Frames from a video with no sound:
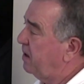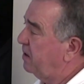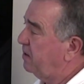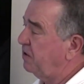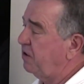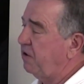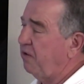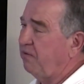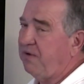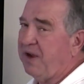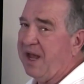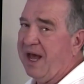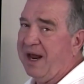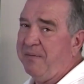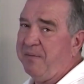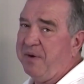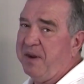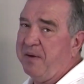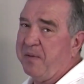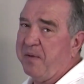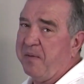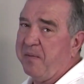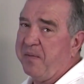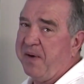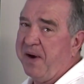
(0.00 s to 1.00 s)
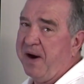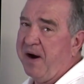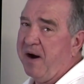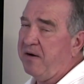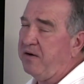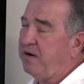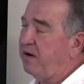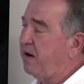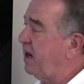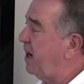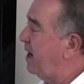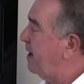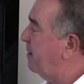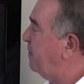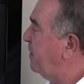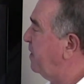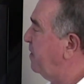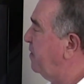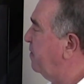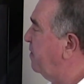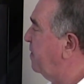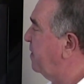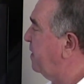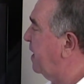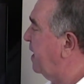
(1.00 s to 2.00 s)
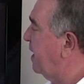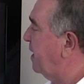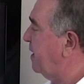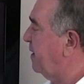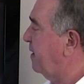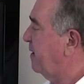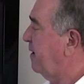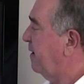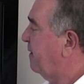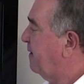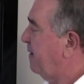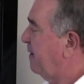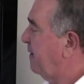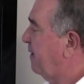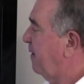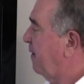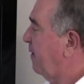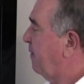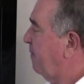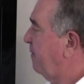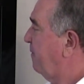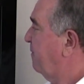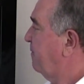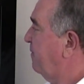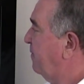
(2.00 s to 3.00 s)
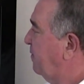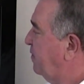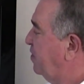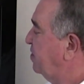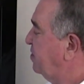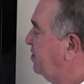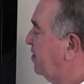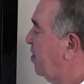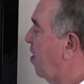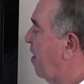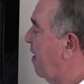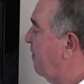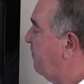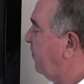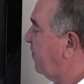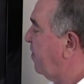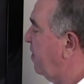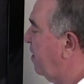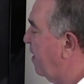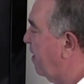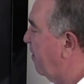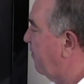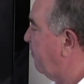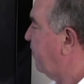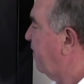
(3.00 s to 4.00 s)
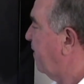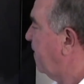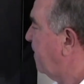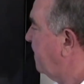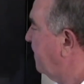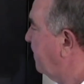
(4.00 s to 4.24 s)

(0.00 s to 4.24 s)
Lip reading: So you've got to be prepared. You can't be doing that just off cuff.